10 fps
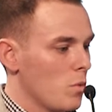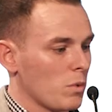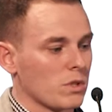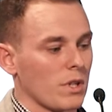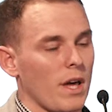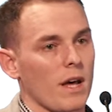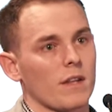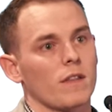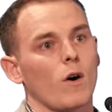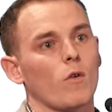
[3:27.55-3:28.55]
was to
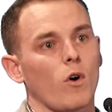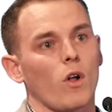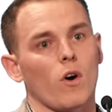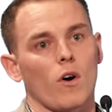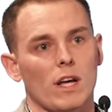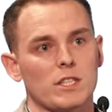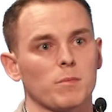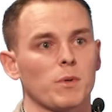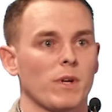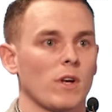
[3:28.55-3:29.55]
get the overall correlation
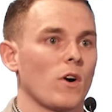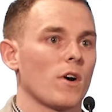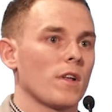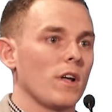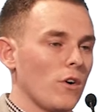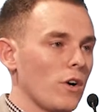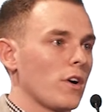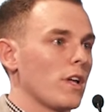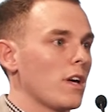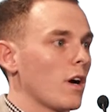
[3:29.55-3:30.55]
between Align
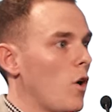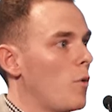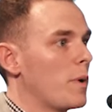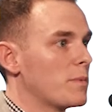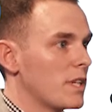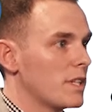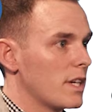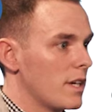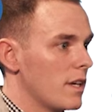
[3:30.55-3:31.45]
RT and cone beam CT